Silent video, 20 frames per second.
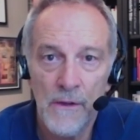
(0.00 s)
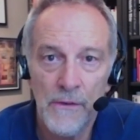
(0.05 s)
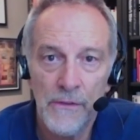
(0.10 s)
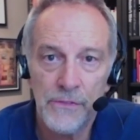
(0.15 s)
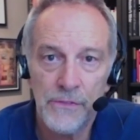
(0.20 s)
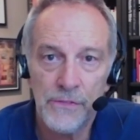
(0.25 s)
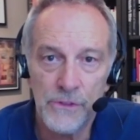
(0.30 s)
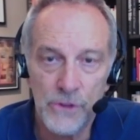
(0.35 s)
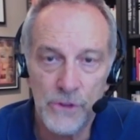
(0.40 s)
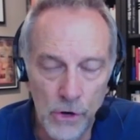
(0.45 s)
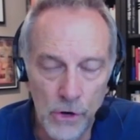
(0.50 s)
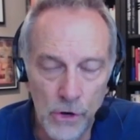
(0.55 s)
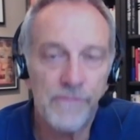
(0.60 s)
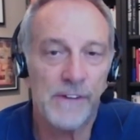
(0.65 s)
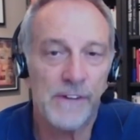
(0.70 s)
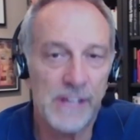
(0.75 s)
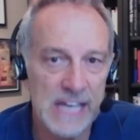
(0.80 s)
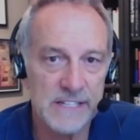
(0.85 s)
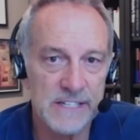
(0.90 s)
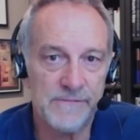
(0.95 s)
your
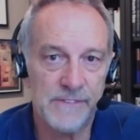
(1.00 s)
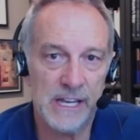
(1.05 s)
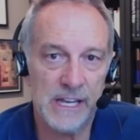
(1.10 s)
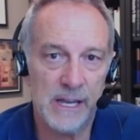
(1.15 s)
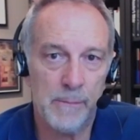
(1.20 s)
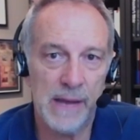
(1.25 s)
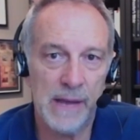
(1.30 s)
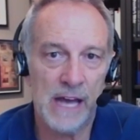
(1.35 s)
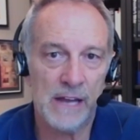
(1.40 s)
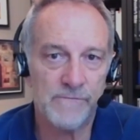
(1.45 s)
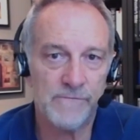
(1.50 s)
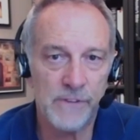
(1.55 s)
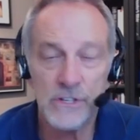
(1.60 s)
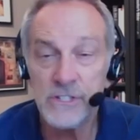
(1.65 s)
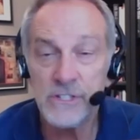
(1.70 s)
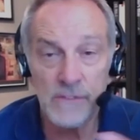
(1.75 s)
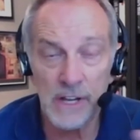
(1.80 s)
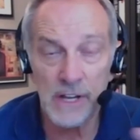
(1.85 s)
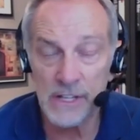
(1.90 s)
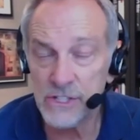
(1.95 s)
philosophy about, first
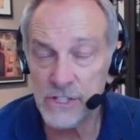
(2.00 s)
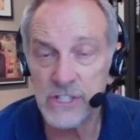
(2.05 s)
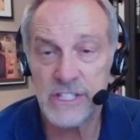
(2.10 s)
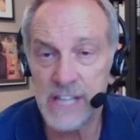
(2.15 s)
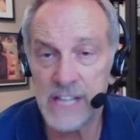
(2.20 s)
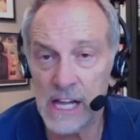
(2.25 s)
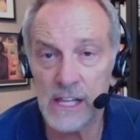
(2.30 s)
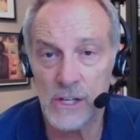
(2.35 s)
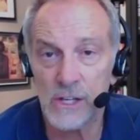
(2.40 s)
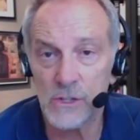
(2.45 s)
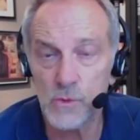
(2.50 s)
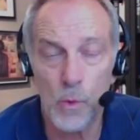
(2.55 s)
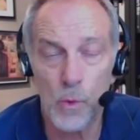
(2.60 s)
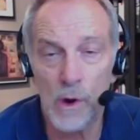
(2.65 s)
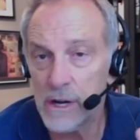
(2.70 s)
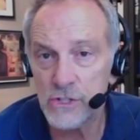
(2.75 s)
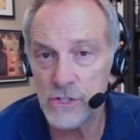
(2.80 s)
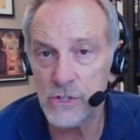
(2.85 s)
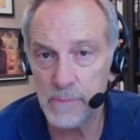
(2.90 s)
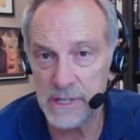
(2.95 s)
of all, just tell us, where
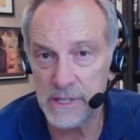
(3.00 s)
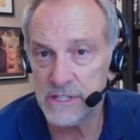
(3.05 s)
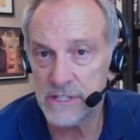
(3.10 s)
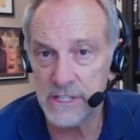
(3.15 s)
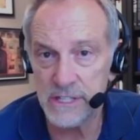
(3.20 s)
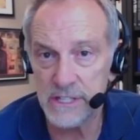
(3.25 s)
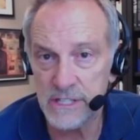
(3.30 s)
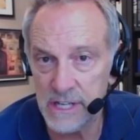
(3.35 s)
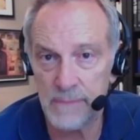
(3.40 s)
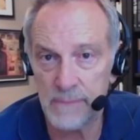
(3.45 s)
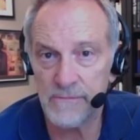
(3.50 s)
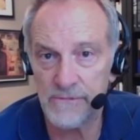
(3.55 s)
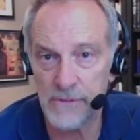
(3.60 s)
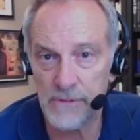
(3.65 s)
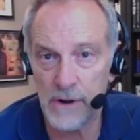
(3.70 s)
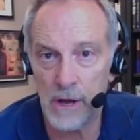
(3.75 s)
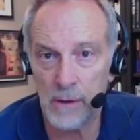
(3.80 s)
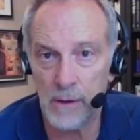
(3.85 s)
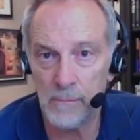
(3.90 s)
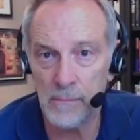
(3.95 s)
does your business come
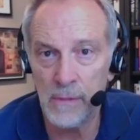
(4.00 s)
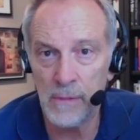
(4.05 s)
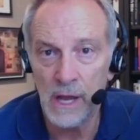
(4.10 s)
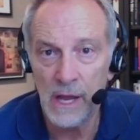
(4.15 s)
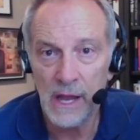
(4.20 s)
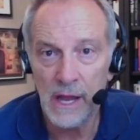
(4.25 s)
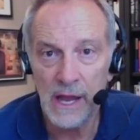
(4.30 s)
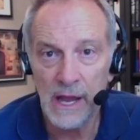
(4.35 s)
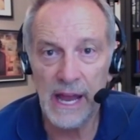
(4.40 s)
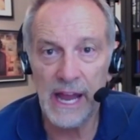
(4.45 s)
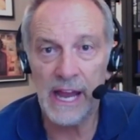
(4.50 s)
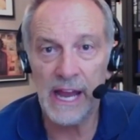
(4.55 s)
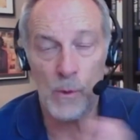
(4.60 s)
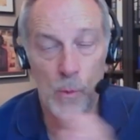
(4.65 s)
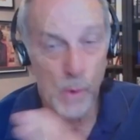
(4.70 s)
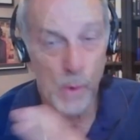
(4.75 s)
from and